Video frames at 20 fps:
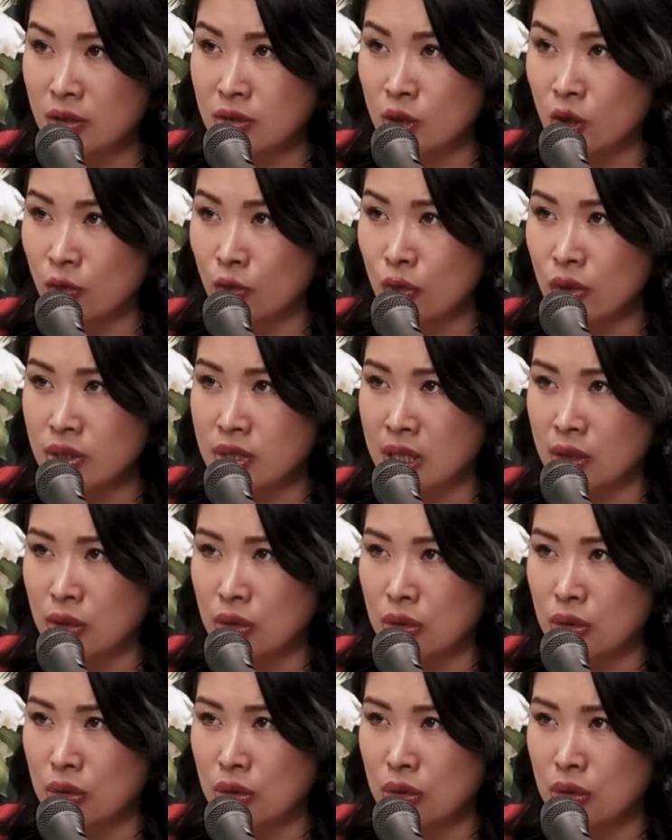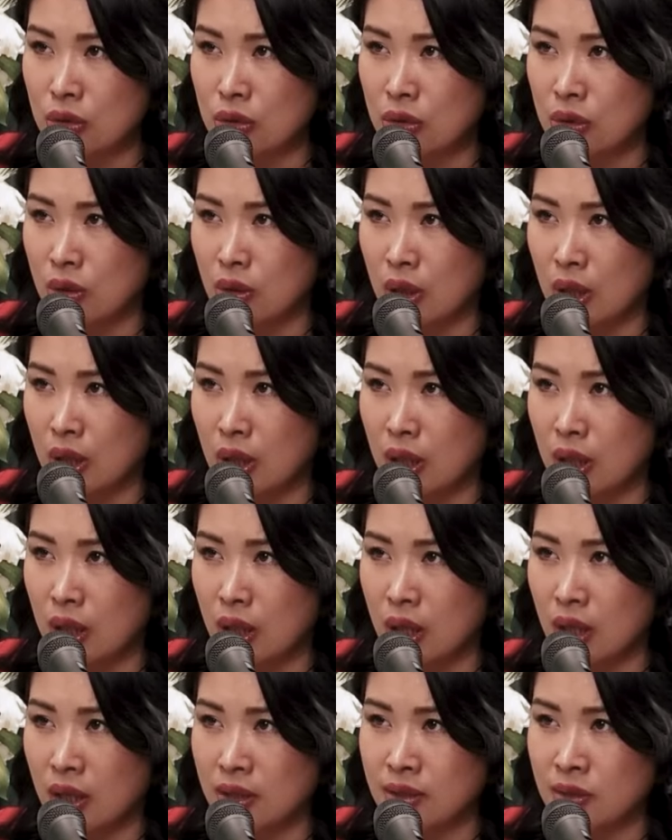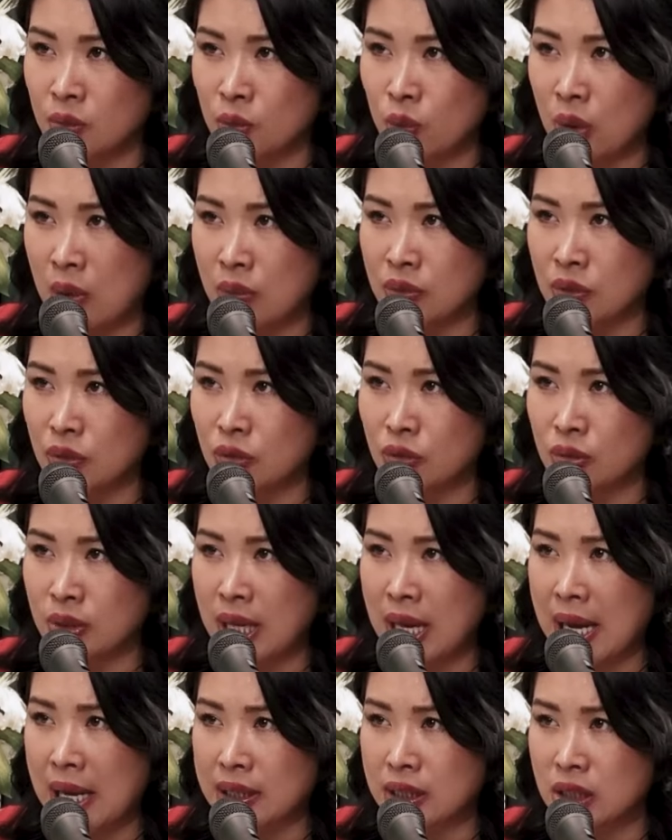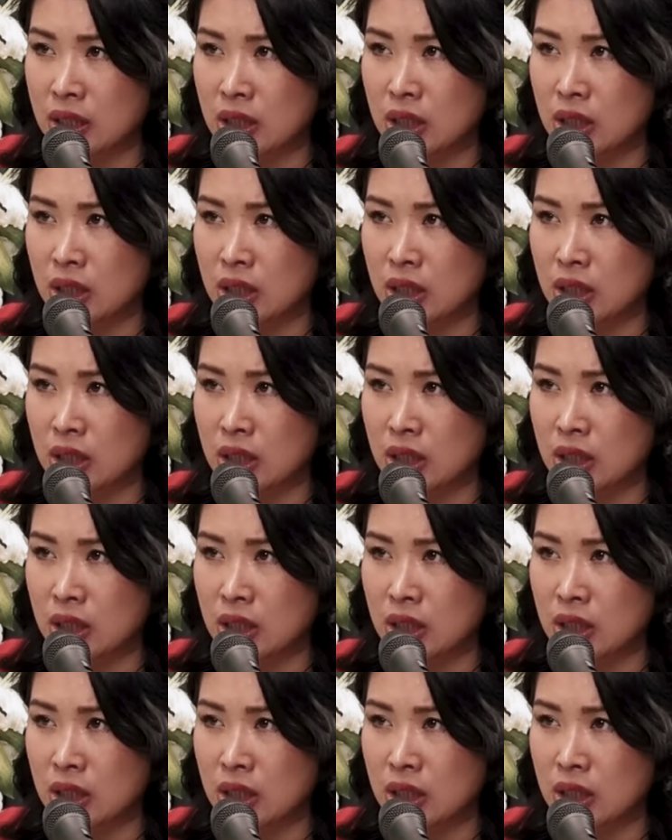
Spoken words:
goes, of course I do. I said, why would you do that?